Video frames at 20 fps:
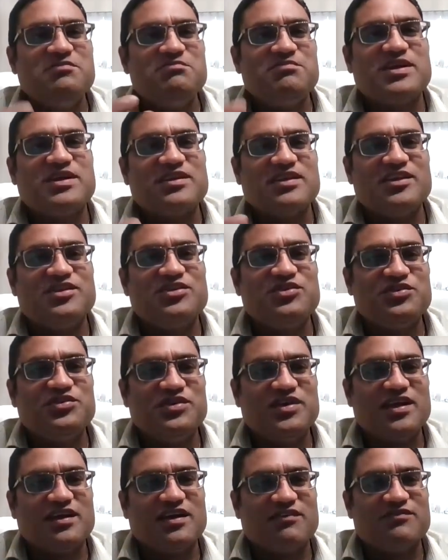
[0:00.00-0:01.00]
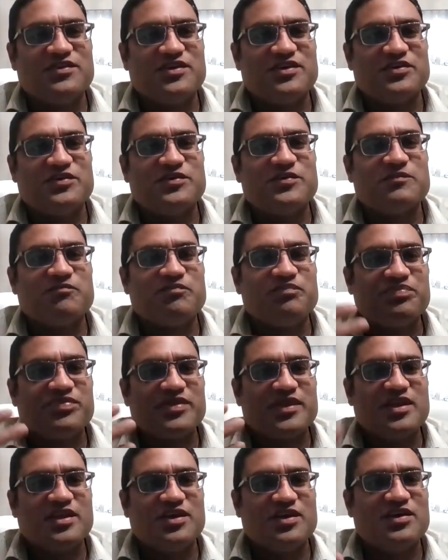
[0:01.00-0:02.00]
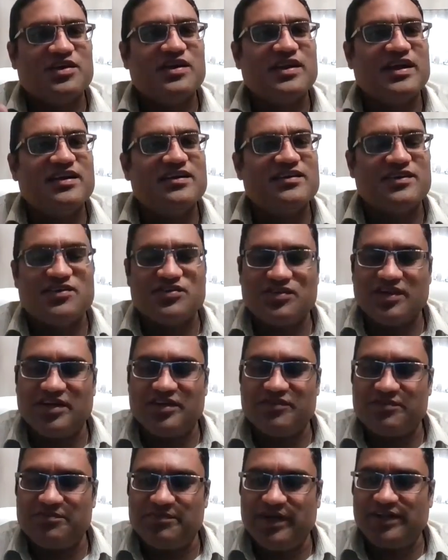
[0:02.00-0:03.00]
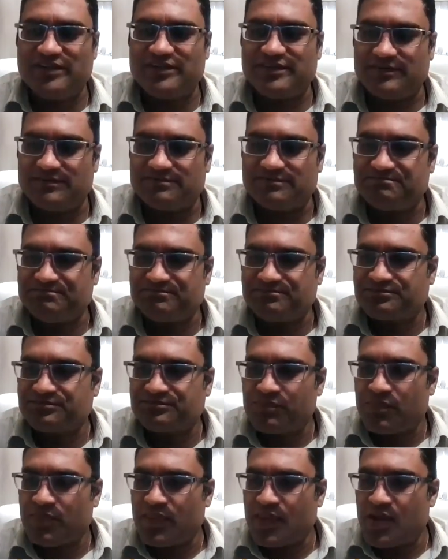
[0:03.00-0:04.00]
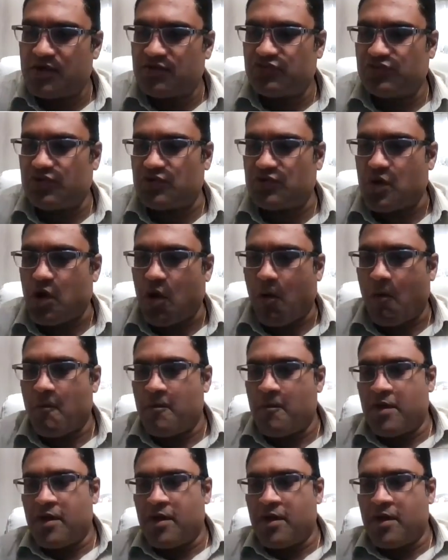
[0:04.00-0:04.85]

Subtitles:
because I do give you good, interesting information. So